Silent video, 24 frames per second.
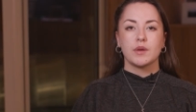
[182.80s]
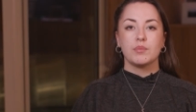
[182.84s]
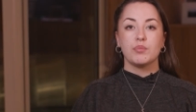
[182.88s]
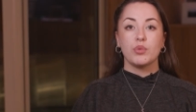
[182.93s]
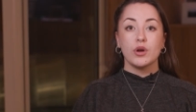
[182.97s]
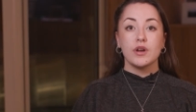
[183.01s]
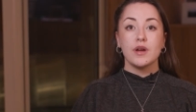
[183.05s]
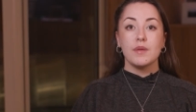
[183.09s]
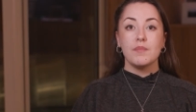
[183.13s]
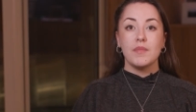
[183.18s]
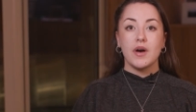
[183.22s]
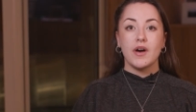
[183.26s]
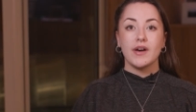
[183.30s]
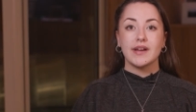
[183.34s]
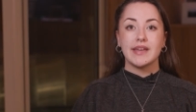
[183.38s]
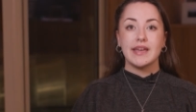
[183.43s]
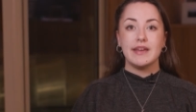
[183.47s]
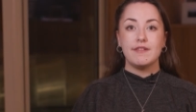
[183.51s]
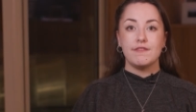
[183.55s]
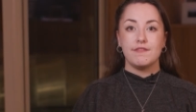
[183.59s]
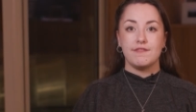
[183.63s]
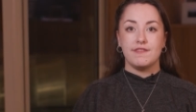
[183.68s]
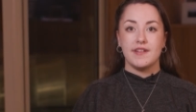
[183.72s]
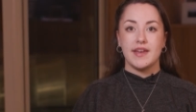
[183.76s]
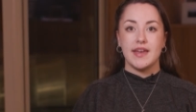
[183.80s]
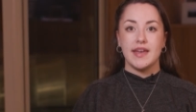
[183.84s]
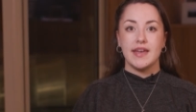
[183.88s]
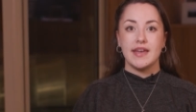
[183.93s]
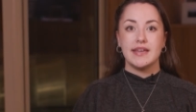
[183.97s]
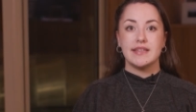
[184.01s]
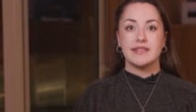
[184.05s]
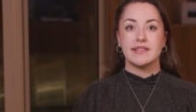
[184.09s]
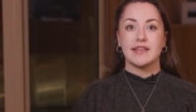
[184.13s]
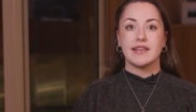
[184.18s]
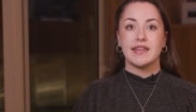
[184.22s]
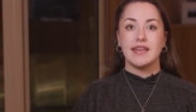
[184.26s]
Product market fit
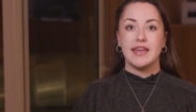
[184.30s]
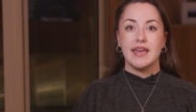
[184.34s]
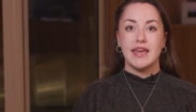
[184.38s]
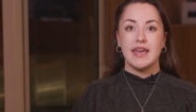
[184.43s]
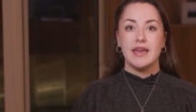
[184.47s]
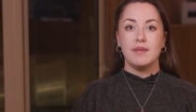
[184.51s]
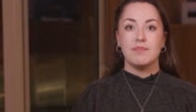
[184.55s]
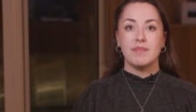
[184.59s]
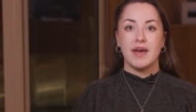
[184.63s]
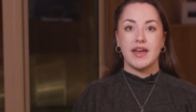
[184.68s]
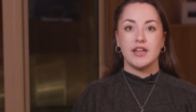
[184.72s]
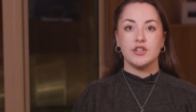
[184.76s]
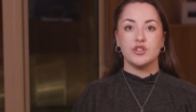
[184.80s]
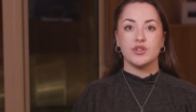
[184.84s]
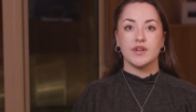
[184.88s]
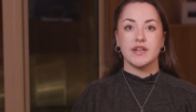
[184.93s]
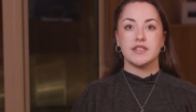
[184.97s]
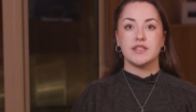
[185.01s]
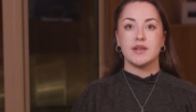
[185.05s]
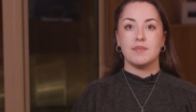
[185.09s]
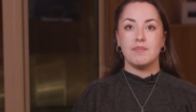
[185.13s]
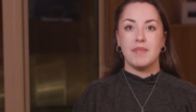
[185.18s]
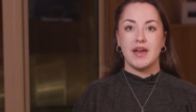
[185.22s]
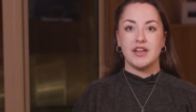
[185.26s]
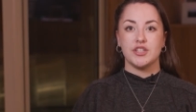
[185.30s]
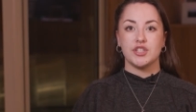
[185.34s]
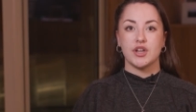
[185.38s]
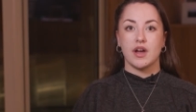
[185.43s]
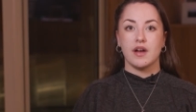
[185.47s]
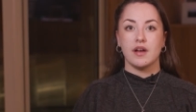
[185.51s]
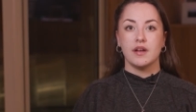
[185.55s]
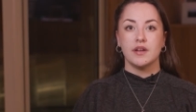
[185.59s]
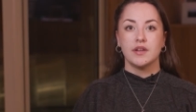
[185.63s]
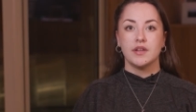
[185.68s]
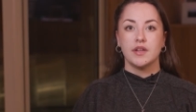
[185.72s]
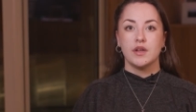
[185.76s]
is a key metric to
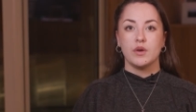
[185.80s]
measure.